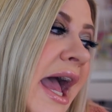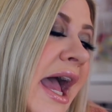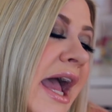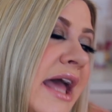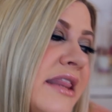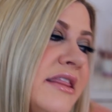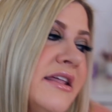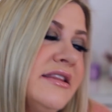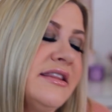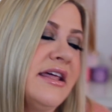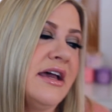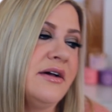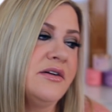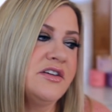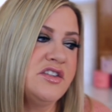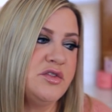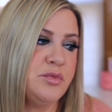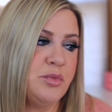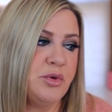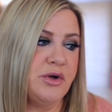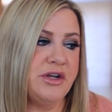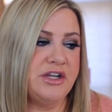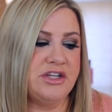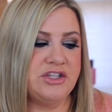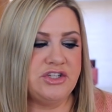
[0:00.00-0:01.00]
I thought that was
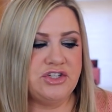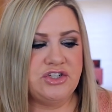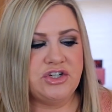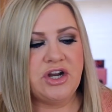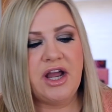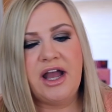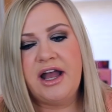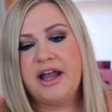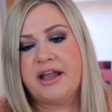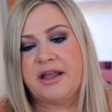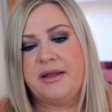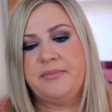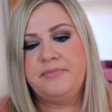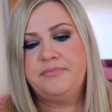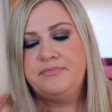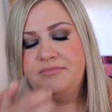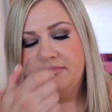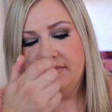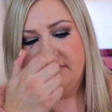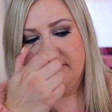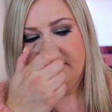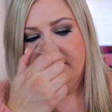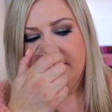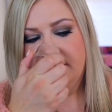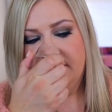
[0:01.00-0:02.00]
pretty strong.
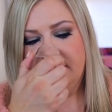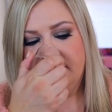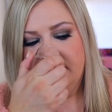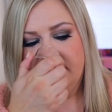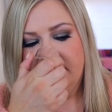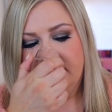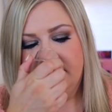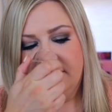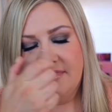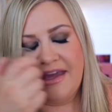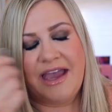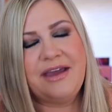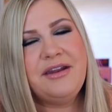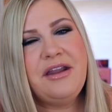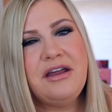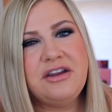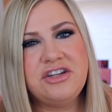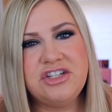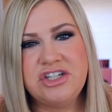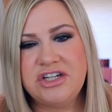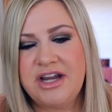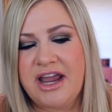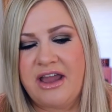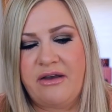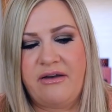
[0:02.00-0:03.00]
I'm not
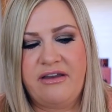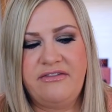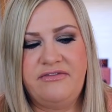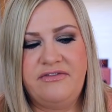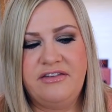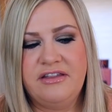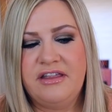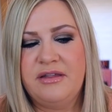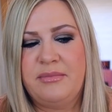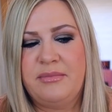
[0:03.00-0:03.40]
sure how I feel